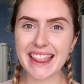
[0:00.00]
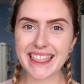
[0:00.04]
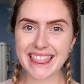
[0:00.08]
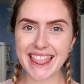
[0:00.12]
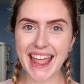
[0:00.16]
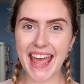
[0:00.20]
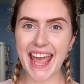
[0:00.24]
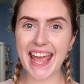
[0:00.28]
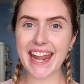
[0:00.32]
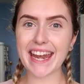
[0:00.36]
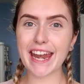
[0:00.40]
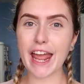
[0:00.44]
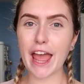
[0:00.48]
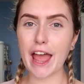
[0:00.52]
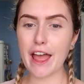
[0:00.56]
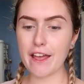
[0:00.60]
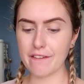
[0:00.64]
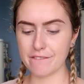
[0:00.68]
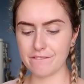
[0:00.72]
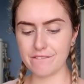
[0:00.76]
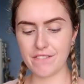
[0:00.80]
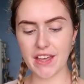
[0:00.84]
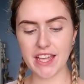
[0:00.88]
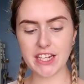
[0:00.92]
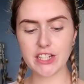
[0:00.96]
Then
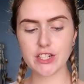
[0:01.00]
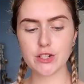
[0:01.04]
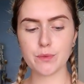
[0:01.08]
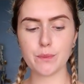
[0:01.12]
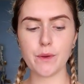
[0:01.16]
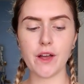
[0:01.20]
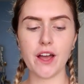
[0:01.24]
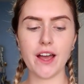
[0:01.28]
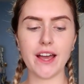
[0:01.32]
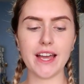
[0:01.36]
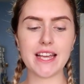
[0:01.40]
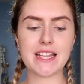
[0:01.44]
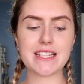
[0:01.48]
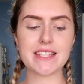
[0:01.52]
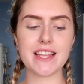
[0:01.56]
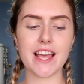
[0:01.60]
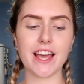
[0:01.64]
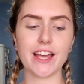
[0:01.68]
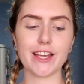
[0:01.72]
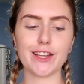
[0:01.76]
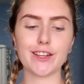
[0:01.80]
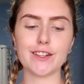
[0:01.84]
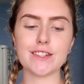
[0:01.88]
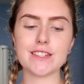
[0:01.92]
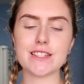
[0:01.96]
veg-wise,
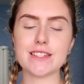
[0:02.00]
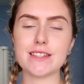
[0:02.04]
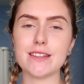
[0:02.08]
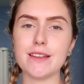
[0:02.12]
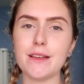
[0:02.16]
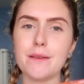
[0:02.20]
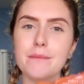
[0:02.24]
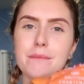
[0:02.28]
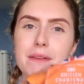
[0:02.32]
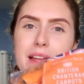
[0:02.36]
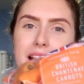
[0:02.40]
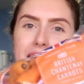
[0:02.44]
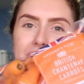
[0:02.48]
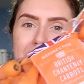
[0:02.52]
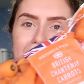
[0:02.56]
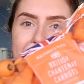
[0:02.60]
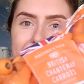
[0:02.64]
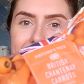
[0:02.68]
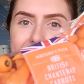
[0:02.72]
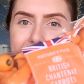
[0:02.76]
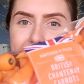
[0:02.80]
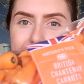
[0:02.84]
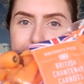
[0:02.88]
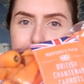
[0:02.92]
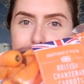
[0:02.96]
I got some
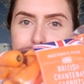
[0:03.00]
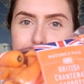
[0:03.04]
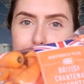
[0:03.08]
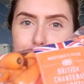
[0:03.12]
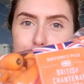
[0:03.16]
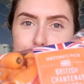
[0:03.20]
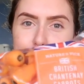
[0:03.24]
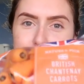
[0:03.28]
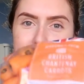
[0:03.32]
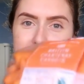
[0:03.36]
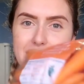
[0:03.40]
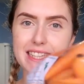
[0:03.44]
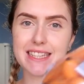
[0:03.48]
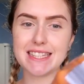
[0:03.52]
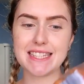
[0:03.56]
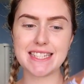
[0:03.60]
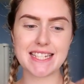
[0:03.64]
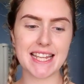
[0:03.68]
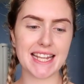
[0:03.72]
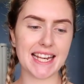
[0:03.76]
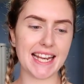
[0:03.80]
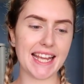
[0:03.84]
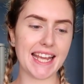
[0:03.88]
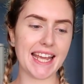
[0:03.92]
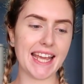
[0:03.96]
little
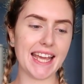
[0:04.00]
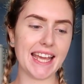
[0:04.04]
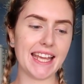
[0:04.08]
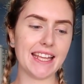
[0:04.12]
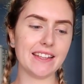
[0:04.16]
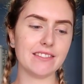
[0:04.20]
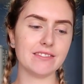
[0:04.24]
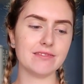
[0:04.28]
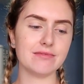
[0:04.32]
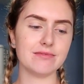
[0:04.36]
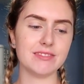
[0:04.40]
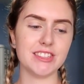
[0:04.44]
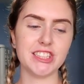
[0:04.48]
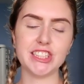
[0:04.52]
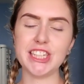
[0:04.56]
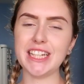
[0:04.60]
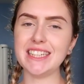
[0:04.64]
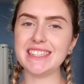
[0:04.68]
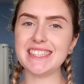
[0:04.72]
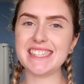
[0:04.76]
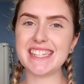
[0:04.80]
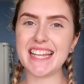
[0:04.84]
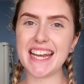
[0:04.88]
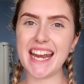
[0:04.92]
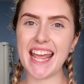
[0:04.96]
chantilly,
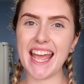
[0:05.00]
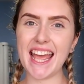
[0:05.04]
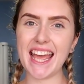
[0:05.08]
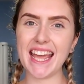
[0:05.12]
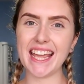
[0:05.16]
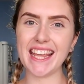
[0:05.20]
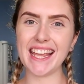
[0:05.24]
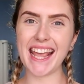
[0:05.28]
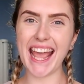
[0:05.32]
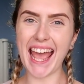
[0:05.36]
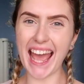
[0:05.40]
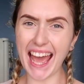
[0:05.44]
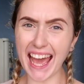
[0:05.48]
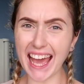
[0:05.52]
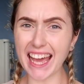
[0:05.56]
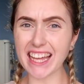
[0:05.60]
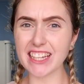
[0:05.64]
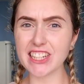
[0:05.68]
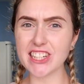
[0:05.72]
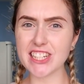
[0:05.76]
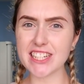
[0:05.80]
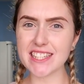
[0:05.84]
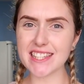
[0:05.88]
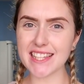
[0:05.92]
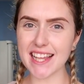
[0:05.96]

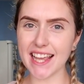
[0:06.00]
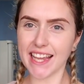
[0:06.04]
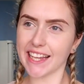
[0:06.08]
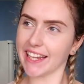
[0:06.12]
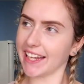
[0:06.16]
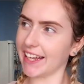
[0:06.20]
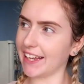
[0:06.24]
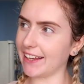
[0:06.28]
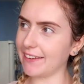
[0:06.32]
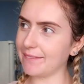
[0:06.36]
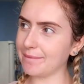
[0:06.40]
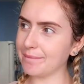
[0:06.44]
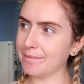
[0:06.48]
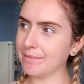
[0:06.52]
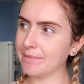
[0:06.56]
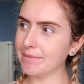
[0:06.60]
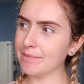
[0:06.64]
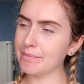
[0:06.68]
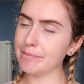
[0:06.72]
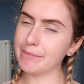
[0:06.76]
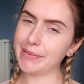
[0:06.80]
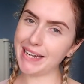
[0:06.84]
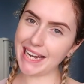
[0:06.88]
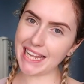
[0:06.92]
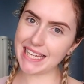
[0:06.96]
how do you say it?
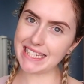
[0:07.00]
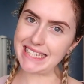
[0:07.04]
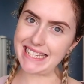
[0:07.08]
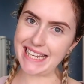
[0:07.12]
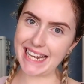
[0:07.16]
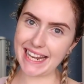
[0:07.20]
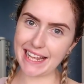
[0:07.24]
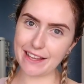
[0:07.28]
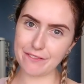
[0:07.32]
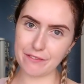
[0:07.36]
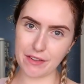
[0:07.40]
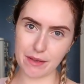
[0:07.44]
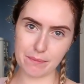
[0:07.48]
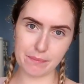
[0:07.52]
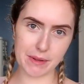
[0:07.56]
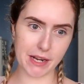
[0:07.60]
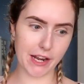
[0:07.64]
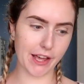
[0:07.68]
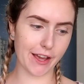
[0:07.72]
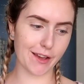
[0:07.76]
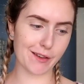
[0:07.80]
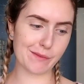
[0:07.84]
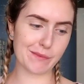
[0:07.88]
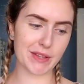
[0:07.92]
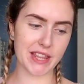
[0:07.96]
Please leave it
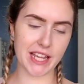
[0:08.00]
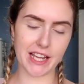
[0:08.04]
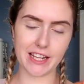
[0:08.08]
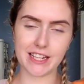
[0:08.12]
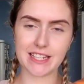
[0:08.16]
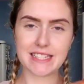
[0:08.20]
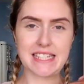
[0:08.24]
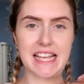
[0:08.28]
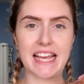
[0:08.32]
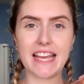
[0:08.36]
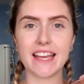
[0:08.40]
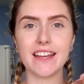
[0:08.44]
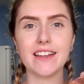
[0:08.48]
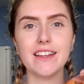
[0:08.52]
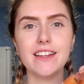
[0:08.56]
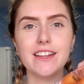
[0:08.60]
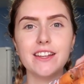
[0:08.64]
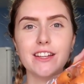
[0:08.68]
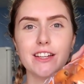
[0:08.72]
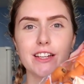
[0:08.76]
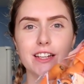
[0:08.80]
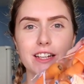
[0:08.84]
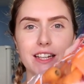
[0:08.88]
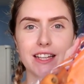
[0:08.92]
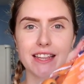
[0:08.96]
below with how you say it.
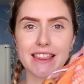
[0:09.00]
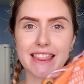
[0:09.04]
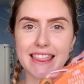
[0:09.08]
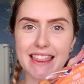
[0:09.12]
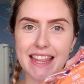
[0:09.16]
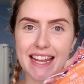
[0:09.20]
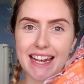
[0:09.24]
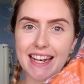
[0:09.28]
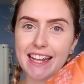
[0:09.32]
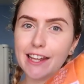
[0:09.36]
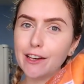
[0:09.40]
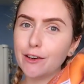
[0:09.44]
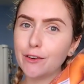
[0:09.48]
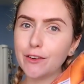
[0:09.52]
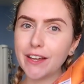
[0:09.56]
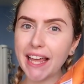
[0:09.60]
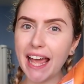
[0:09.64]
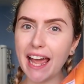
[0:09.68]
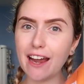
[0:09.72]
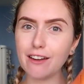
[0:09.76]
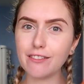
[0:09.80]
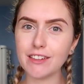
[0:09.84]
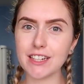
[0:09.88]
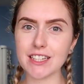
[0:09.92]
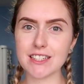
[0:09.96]
The little
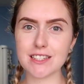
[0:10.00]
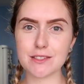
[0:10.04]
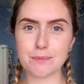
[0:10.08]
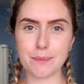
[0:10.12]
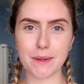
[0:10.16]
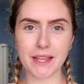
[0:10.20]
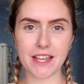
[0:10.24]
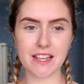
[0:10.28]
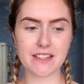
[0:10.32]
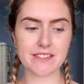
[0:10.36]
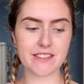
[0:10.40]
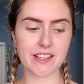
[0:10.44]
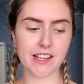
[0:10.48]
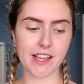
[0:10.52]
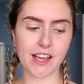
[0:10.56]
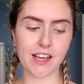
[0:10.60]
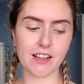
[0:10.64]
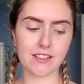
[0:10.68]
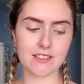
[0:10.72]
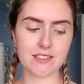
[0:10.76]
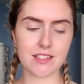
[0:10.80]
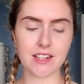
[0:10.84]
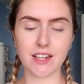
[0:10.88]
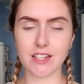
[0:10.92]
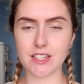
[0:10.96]
carrots, because the
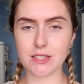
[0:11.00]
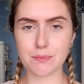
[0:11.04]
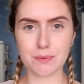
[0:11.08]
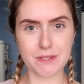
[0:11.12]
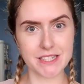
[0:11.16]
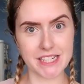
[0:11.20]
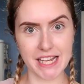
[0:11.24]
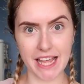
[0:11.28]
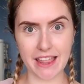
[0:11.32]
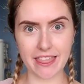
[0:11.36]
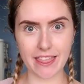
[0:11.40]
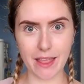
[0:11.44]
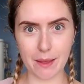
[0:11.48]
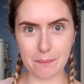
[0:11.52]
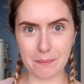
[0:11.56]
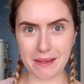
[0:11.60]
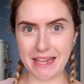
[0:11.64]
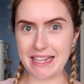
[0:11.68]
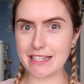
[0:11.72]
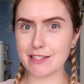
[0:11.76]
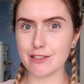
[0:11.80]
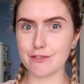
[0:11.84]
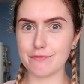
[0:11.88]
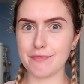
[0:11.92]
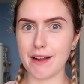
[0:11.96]
girls like to pretend they're
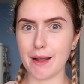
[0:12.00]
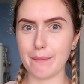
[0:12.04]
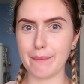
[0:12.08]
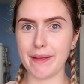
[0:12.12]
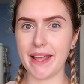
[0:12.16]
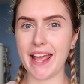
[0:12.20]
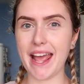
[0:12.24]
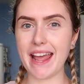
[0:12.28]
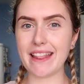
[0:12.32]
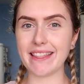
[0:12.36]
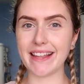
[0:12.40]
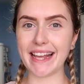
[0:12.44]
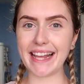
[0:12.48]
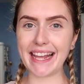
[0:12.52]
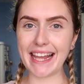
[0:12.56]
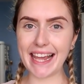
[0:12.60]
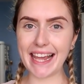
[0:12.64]
pizza rabbit and they